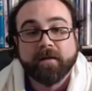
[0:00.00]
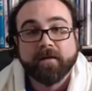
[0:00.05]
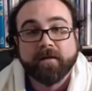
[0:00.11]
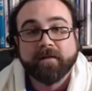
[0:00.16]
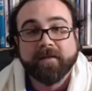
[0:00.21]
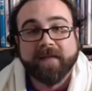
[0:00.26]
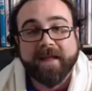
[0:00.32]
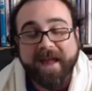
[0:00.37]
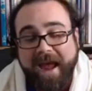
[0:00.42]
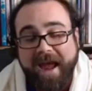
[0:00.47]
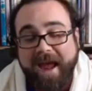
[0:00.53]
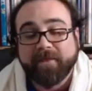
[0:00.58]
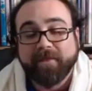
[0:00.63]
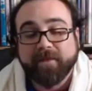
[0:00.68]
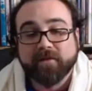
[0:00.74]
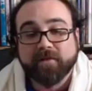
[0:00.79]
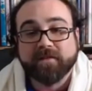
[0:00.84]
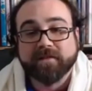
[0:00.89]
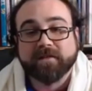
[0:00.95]
They had
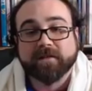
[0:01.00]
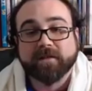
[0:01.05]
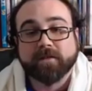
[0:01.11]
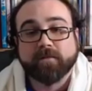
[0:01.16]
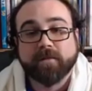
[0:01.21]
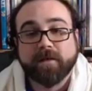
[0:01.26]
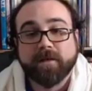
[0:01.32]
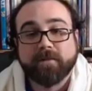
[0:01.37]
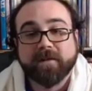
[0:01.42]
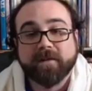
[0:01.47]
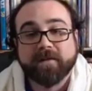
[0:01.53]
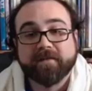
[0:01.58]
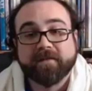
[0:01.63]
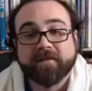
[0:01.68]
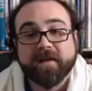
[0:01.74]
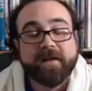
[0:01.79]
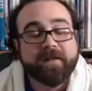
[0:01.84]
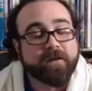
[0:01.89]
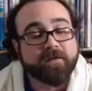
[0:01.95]
their disagreements,
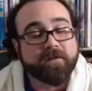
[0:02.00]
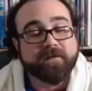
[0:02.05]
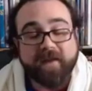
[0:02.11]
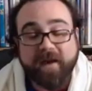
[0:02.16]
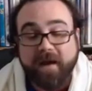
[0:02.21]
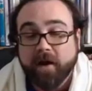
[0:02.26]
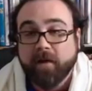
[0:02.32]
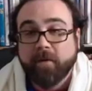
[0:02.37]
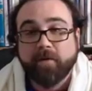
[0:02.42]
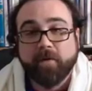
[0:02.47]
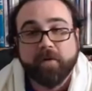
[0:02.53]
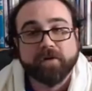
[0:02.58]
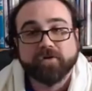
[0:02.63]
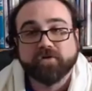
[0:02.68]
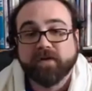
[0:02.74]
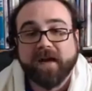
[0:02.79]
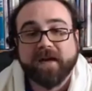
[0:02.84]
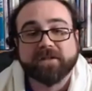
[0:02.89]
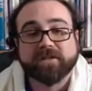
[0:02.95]
their terrible and
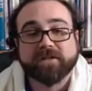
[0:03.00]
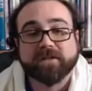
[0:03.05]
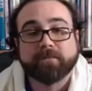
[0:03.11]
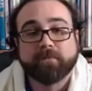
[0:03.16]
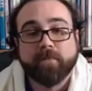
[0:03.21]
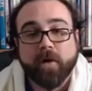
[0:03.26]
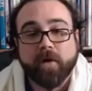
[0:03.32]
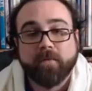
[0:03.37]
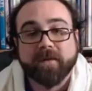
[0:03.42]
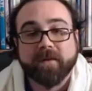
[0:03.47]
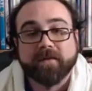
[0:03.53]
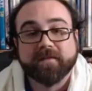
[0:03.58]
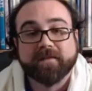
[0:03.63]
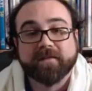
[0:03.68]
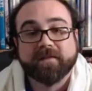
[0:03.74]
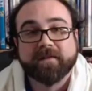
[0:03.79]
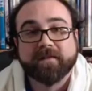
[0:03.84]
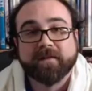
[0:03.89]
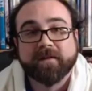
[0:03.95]
tragic
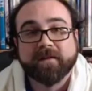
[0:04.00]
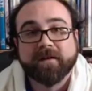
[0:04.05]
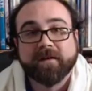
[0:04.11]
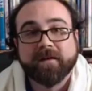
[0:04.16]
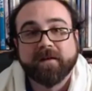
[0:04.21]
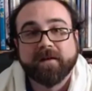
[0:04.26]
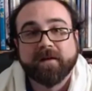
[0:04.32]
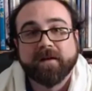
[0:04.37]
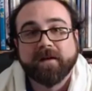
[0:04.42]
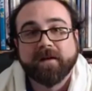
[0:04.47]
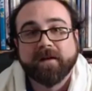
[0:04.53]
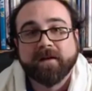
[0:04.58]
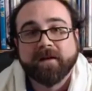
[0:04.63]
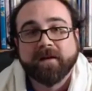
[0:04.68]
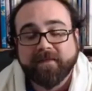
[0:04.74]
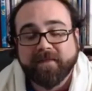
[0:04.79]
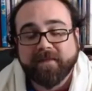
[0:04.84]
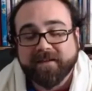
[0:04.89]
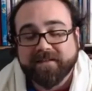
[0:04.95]
moments,
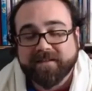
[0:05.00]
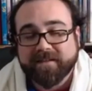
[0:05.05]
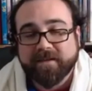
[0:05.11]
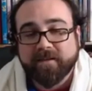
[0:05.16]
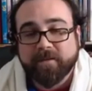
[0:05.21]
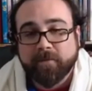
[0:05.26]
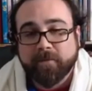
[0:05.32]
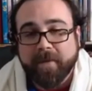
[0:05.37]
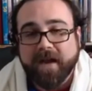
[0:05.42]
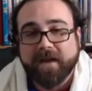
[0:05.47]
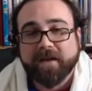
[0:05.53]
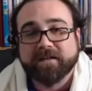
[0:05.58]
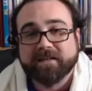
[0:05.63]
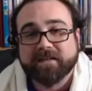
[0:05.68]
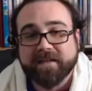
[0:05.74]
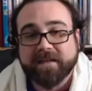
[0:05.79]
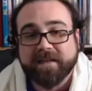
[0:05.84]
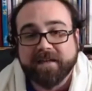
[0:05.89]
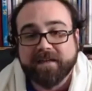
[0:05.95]
yet they still managed
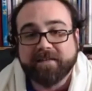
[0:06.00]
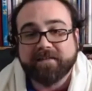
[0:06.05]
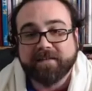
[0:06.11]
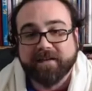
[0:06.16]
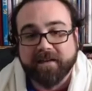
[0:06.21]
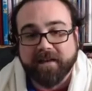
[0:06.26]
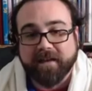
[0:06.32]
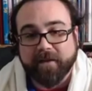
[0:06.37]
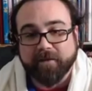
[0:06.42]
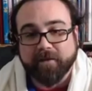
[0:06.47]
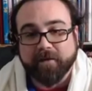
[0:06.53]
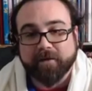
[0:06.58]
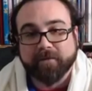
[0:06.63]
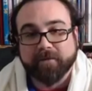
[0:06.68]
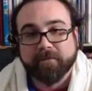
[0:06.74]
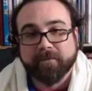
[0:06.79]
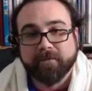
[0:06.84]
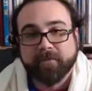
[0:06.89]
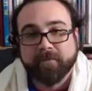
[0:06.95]
to eat together.
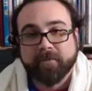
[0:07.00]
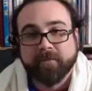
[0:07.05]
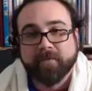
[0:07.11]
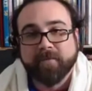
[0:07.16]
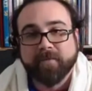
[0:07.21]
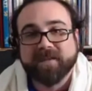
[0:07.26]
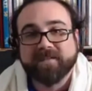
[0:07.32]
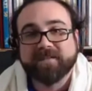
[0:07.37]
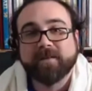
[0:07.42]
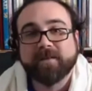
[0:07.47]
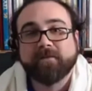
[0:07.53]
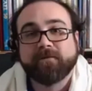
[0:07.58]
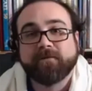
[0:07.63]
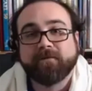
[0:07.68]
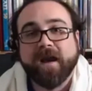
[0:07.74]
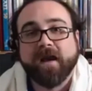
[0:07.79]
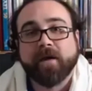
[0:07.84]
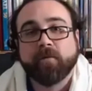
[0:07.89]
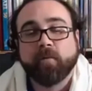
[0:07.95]
They still
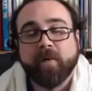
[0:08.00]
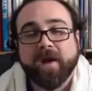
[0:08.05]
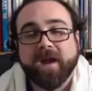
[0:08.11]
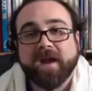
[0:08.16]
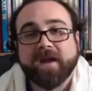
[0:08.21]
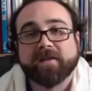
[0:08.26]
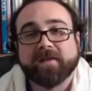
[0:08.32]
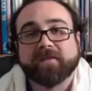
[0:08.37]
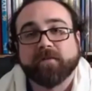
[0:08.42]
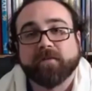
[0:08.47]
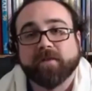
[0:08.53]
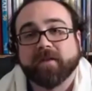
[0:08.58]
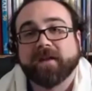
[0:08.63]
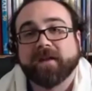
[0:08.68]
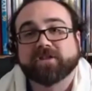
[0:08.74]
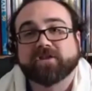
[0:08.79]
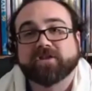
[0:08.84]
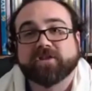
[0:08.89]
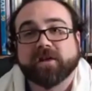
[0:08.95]
found ways for the
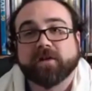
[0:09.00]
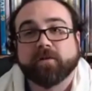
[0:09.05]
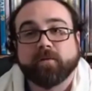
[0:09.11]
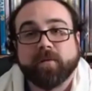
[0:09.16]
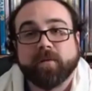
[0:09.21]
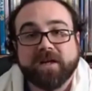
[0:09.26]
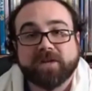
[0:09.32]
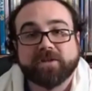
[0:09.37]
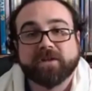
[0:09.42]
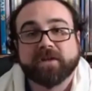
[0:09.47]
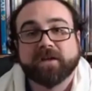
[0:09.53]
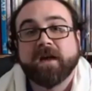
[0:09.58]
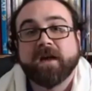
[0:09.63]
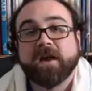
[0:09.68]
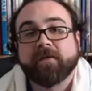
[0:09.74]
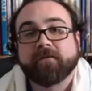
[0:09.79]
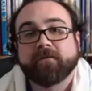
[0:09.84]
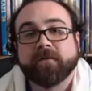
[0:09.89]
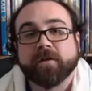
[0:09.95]
next generation,
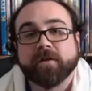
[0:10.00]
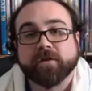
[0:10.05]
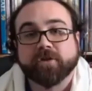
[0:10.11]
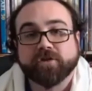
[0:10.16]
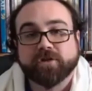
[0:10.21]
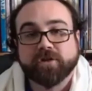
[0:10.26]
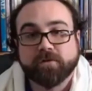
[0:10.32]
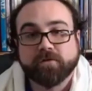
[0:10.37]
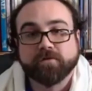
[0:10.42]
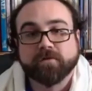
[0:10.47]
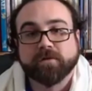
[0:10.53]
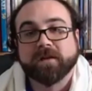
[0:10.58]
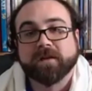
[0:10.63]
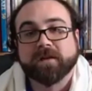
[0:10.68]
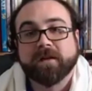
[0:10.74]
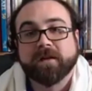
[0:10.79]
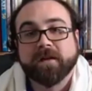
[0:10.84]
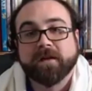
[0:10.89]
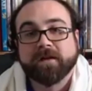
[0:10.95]
for their
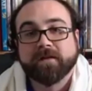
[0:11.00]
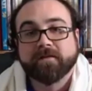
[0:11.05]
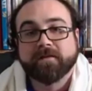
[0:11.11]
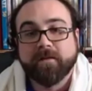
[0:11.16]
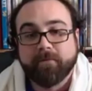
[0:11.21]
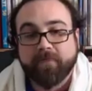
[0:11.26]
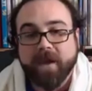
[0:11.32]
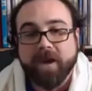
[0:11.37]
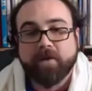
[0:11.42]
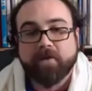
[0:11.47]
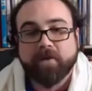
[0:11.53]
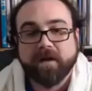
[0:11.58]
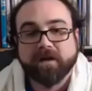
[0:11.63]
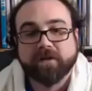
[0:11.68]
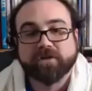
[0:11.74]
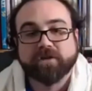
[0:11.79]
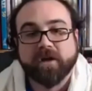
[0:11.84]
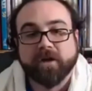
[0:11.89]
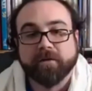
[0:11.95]
children, to marry
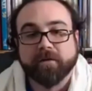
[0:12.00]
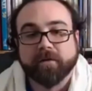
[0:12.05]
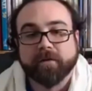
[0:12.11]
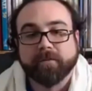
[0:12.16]
each other.